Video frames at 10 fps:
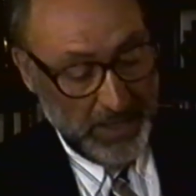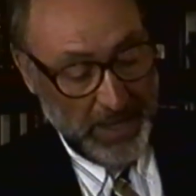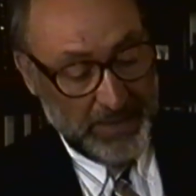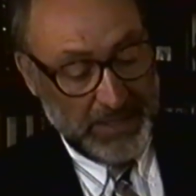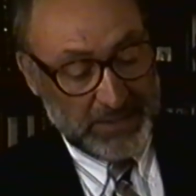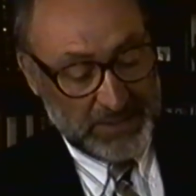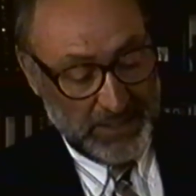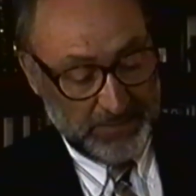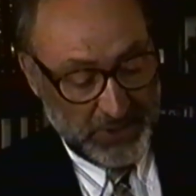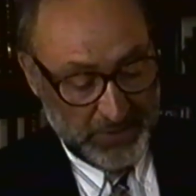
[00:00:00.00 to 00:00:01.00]
And then
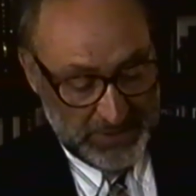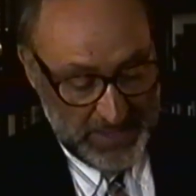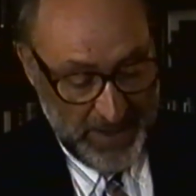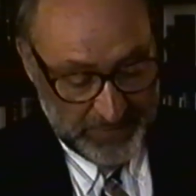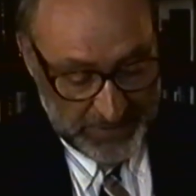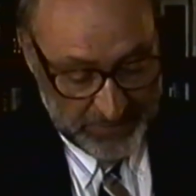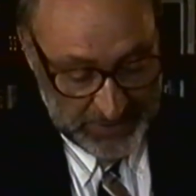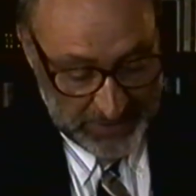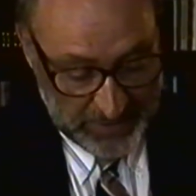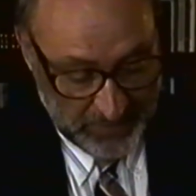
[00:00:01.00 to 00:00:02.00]
slumped to his left, as we
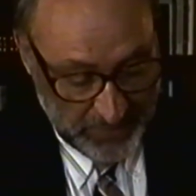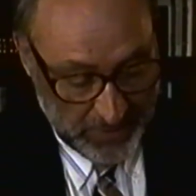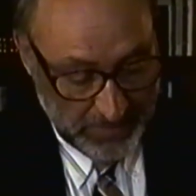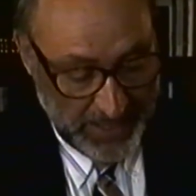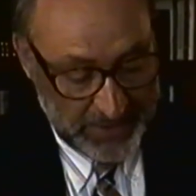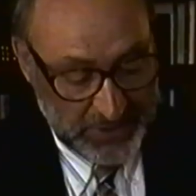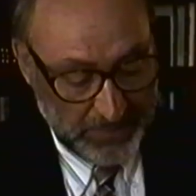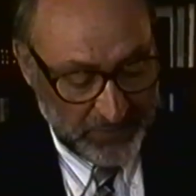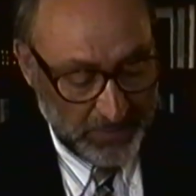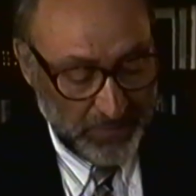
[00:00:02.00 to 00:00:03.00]
see in the film. I
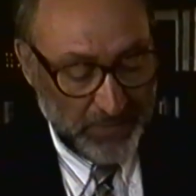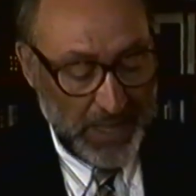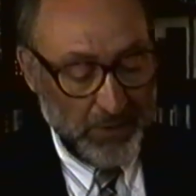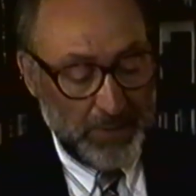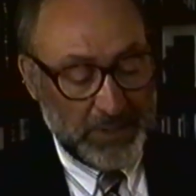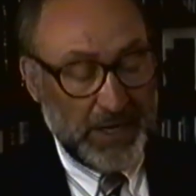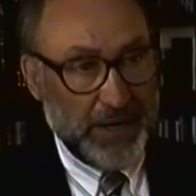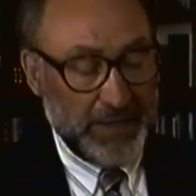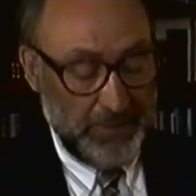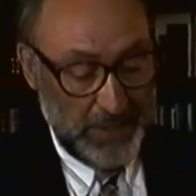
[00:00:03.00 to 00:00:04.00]
jumped from the follow-up
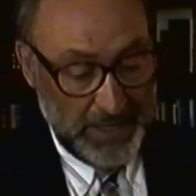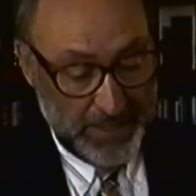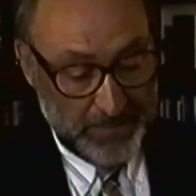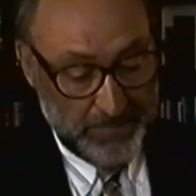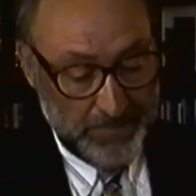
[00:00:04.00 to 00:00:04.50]
car and I ran.